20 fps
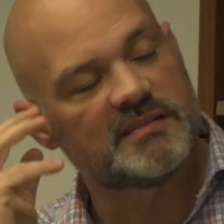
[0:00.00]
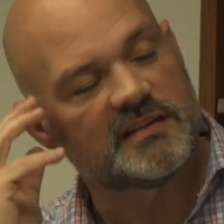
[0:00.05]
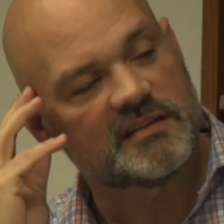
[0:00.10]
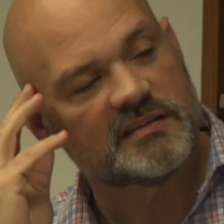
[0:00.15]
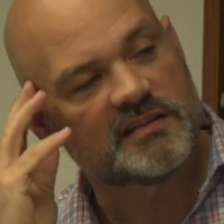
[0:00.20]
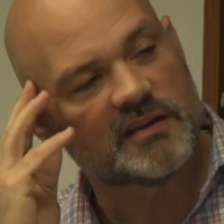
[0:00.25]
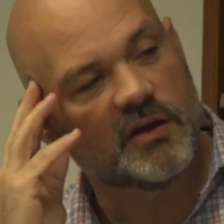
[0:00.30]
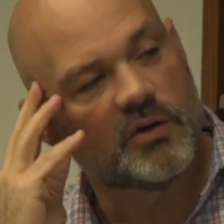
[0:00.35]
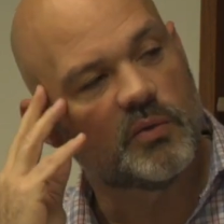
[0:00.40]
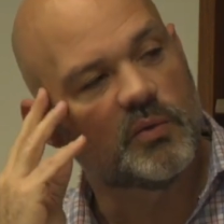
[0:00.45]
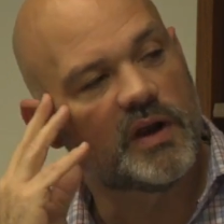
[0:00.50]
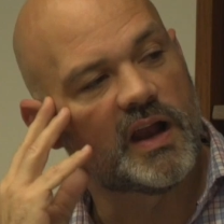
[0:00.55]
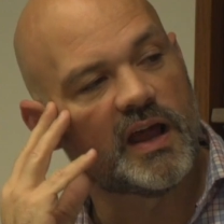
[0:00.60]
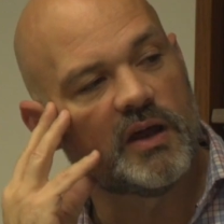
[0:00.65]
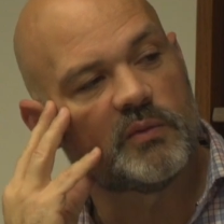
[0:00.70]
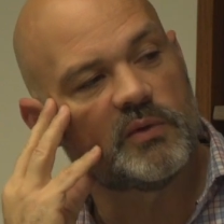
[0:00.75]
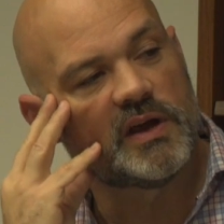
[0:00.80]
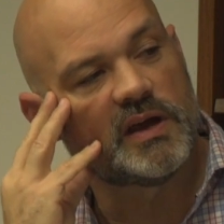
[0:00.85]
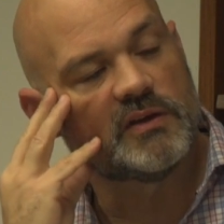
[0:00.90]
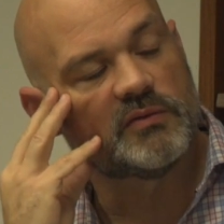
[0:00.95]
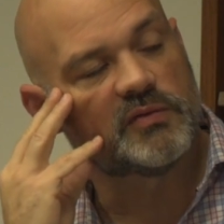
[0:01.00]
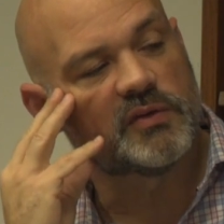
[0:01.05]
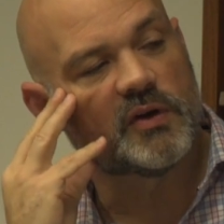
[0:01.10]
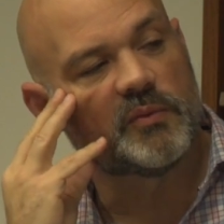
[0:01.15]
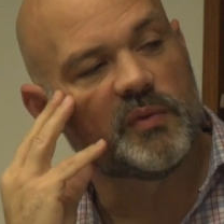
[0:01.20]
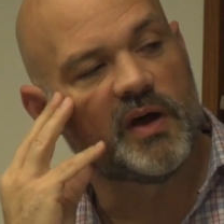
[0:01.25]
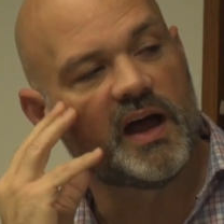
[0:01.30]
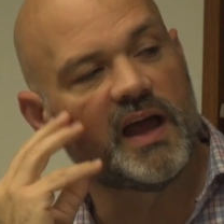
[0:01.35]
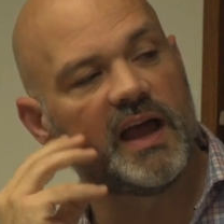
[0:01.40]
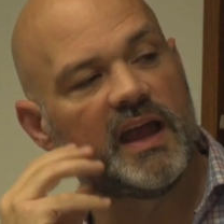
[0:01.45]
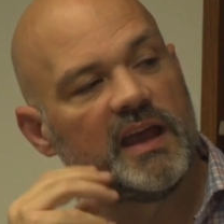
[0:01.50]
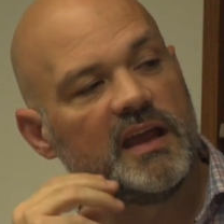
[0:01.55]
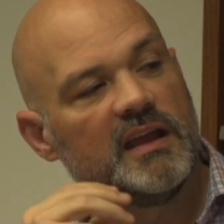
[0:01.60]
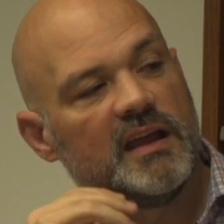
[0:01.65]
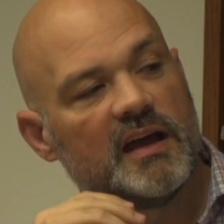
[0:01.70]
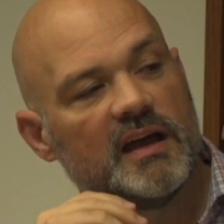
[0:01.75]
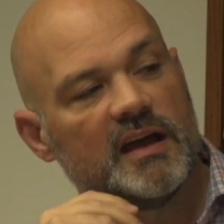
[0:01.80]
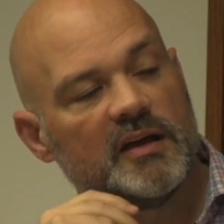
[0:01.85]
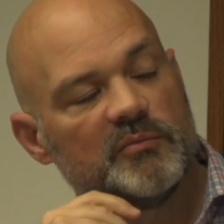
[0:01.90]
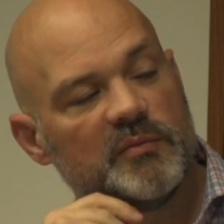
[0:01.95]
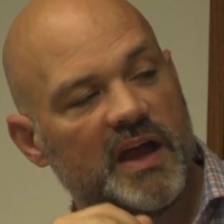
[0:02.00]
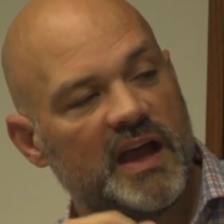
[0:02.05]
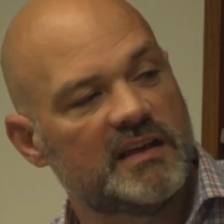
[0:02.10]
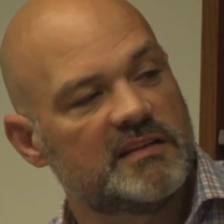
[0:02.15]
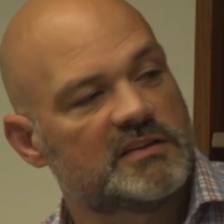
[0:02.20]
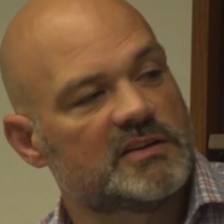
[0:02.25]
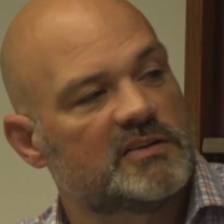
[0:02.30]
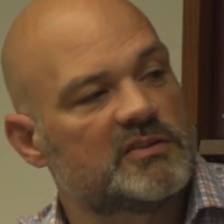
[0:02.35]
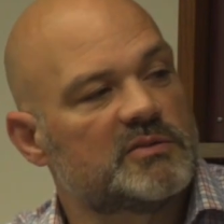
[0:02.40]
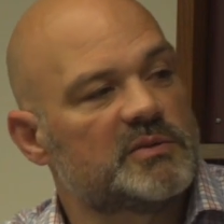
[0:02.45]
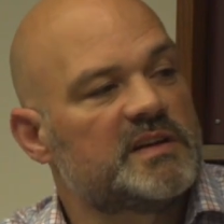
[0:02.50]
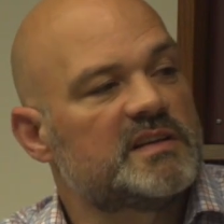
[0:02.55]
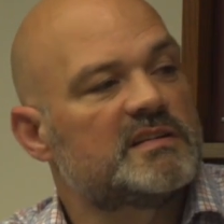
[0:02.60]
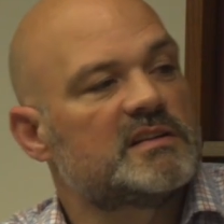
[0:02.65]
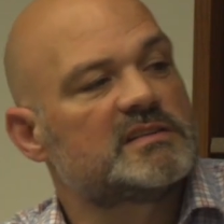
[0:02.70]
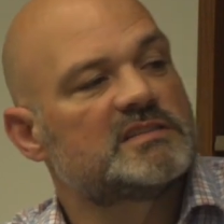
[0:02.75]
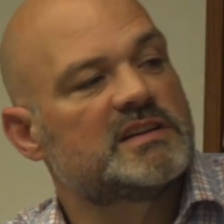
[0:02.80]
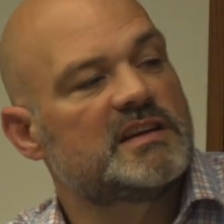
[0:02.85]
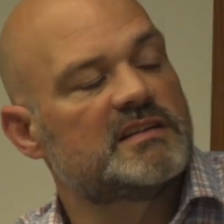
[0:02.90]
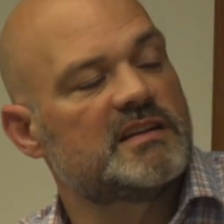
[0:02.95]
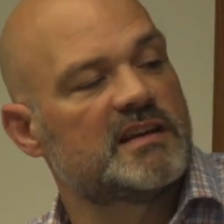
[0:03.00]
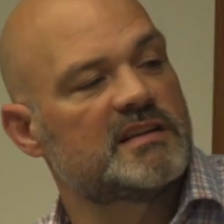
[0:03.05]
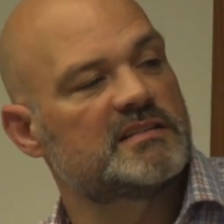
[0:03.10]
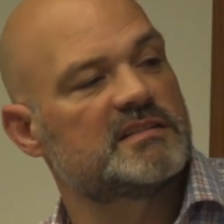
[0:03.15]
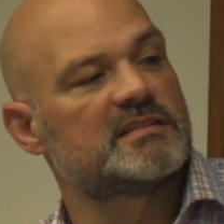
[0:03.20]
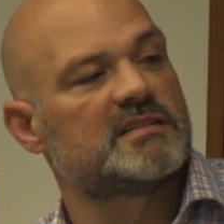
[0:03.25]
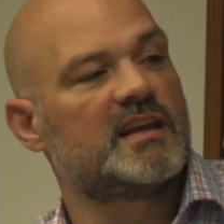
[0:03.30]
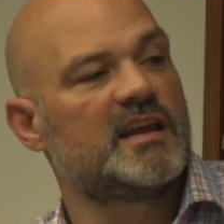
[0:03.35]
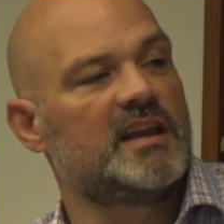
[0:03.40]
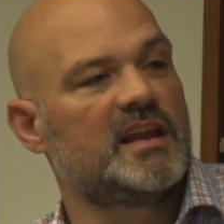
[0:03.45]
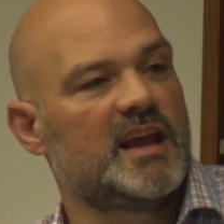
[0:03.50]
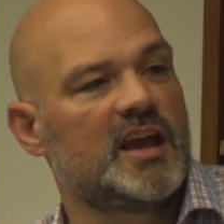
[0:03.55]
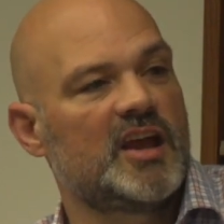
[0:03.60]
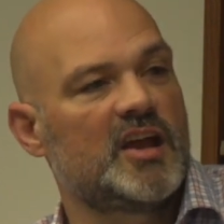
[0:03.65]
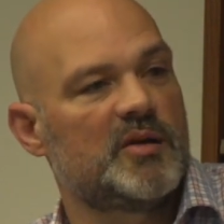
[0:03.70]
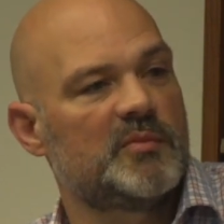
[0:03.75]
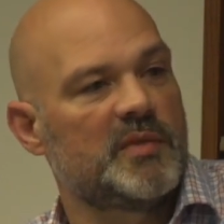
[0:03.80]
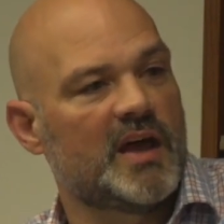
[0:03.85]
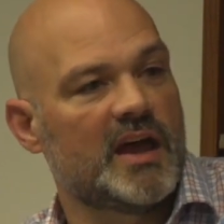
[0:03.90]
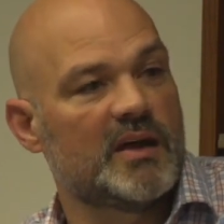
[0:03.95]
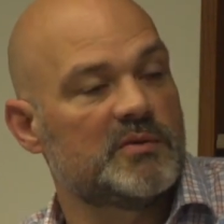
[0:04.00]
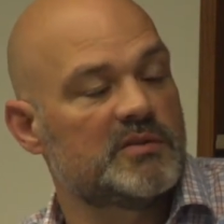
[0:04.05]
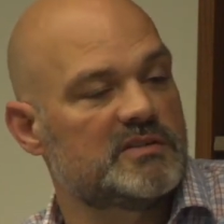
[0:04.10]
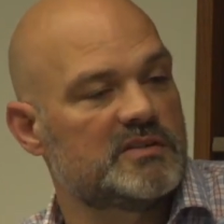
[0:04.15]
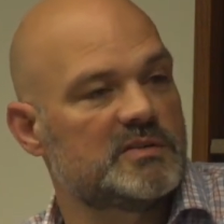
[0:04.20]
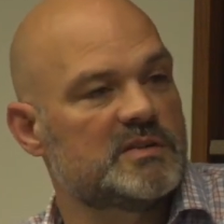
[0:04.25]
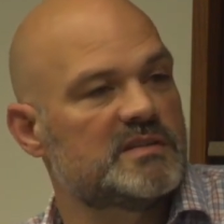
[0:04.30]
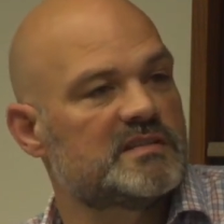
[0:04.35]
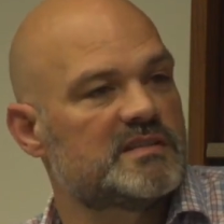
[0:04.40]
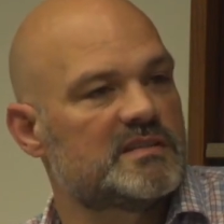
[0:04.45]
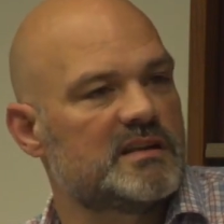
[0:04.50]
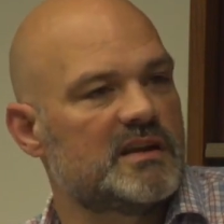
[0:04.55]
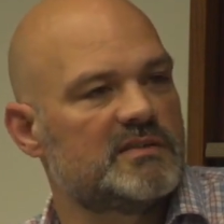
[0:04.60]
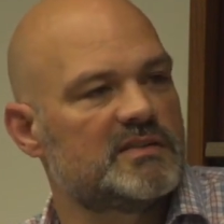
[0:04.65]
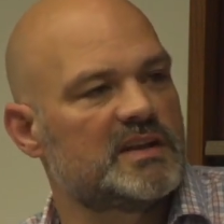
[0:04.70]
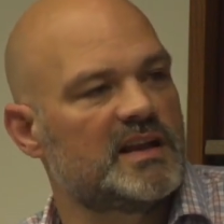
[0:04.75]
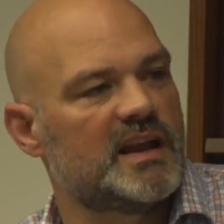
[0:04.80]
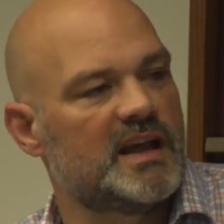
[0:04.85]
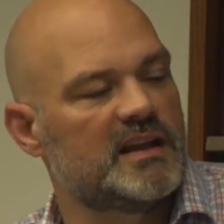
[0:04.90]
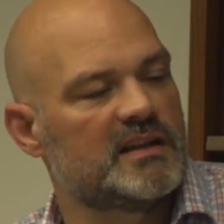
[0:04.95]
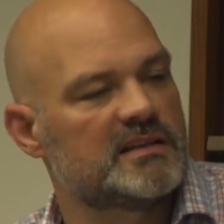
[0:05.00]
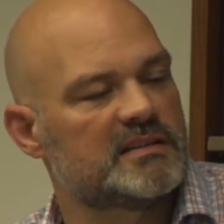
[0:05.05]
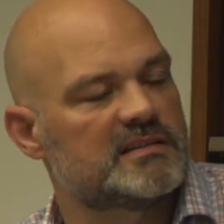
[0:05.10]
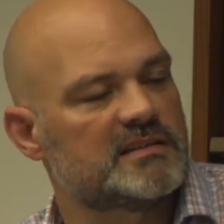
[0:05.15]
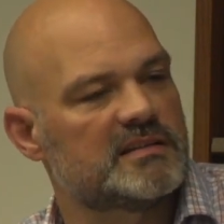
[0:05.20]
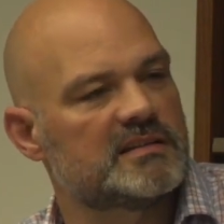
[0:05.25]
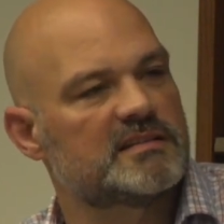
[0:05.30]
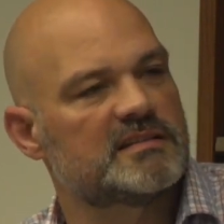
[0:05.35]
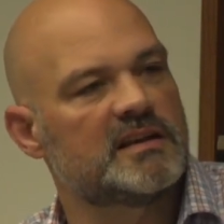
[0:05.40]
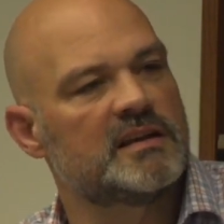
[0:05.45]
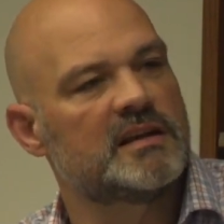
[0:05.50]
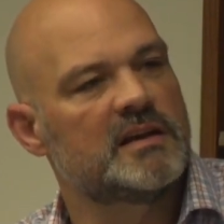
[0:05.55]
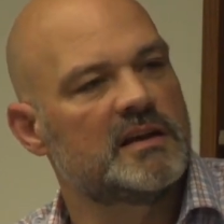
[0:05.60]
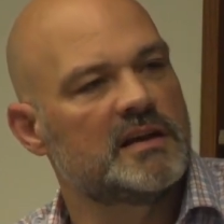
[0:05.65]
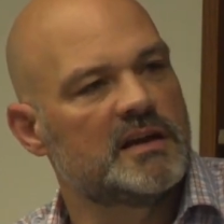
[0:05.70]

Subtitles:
And so when I went for my master's research at Texas A&M, I was doing safety analysis and